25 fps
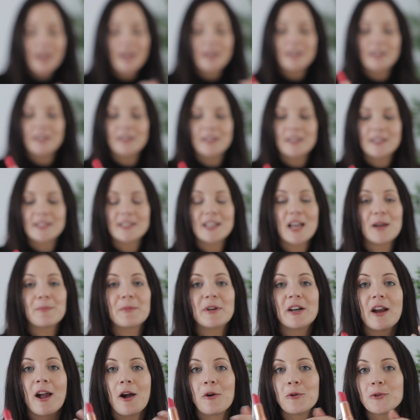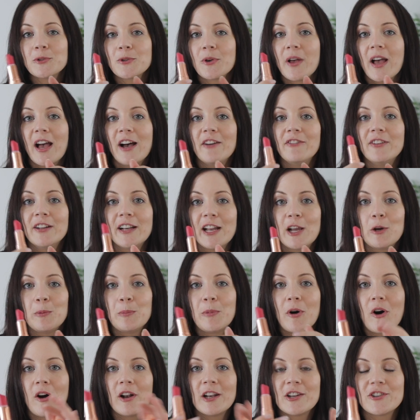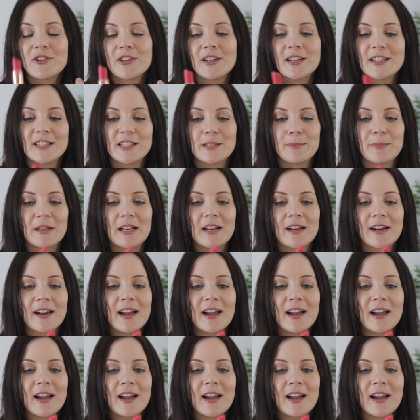and in the summer. I also have a nail polish in a similar